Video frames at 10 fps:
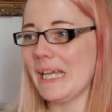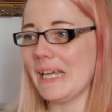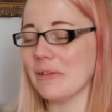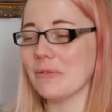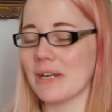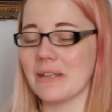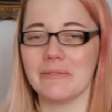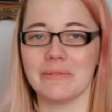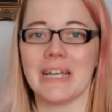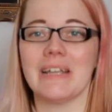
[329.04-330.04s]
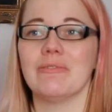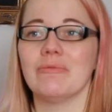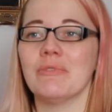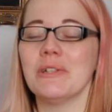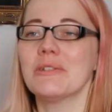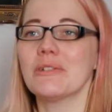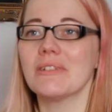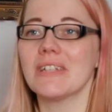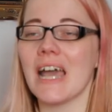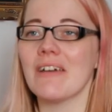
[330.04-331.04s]
I want
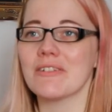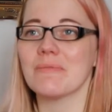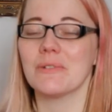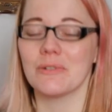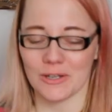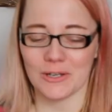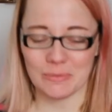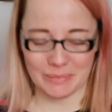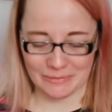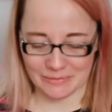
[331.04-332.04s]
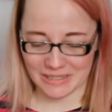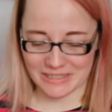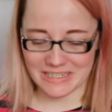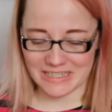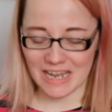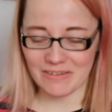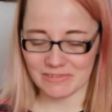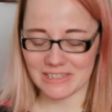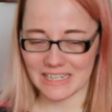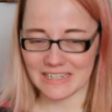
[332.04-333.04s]
to have something to talk about. Didn't have
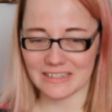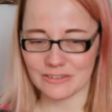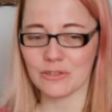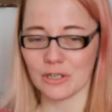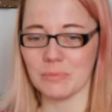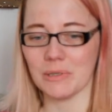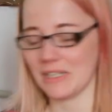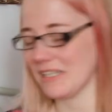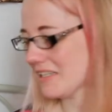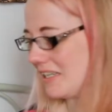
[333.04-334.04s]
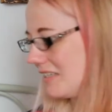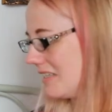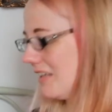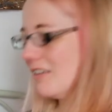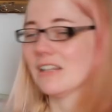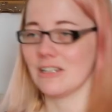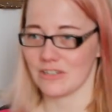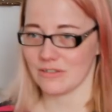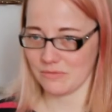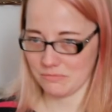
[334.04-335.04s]
really anything to talk about
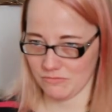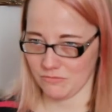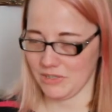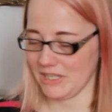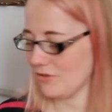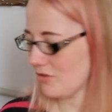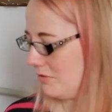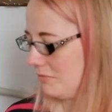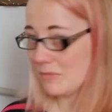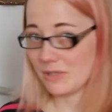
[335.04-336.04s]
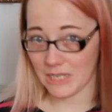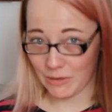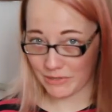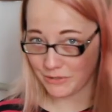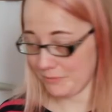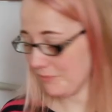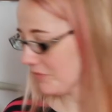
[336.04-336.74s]
last weekend, so now I do.